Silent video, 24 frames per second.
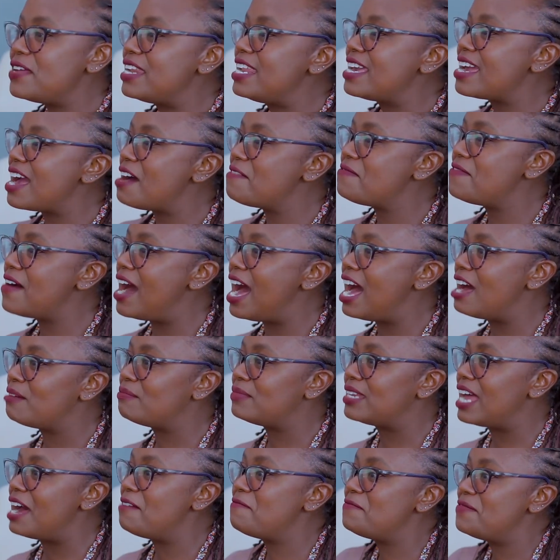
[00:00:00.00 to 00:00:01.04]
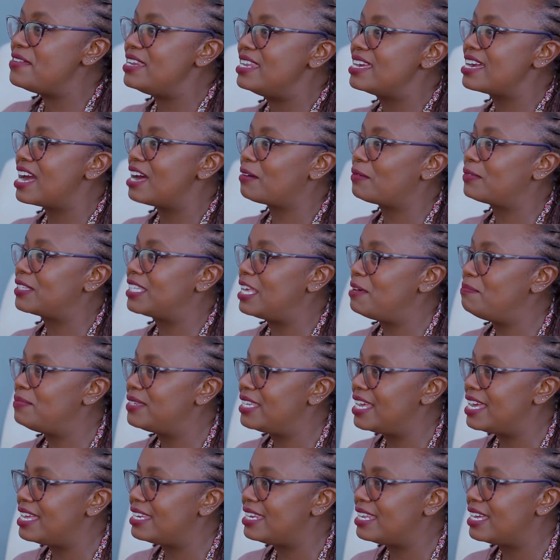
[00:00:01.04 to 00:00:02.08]
feeling affirmed. I'm feeling
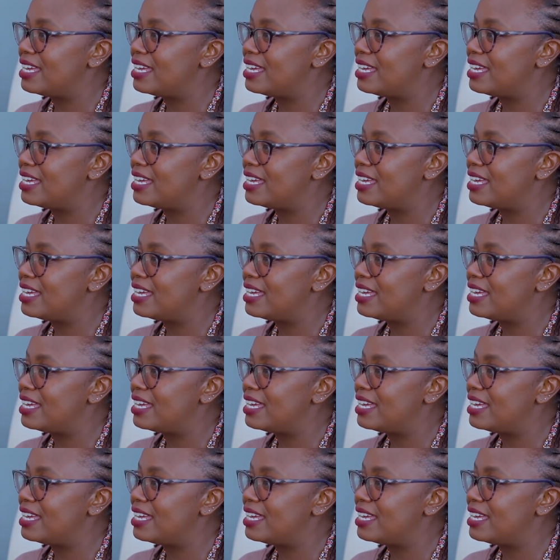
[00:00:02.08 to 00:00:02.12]
accepted.